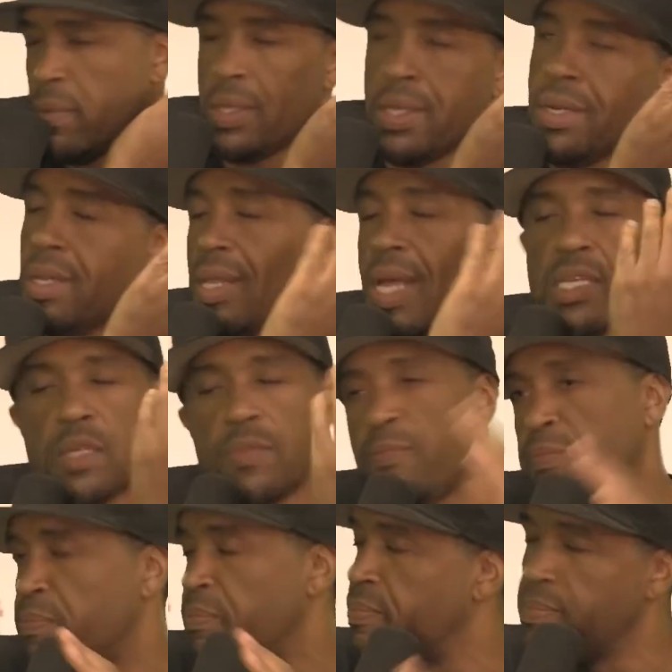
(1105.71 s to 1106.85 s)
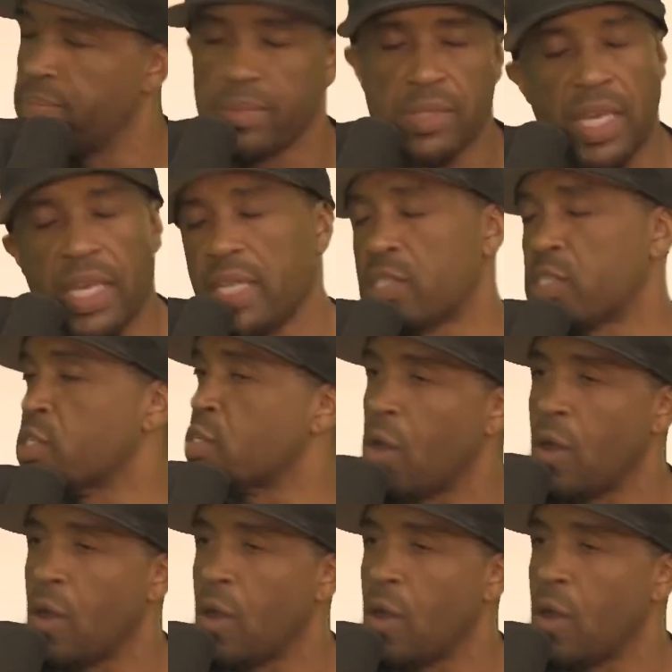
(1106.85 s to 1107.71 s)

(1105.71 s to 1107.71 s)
And that's to each his own.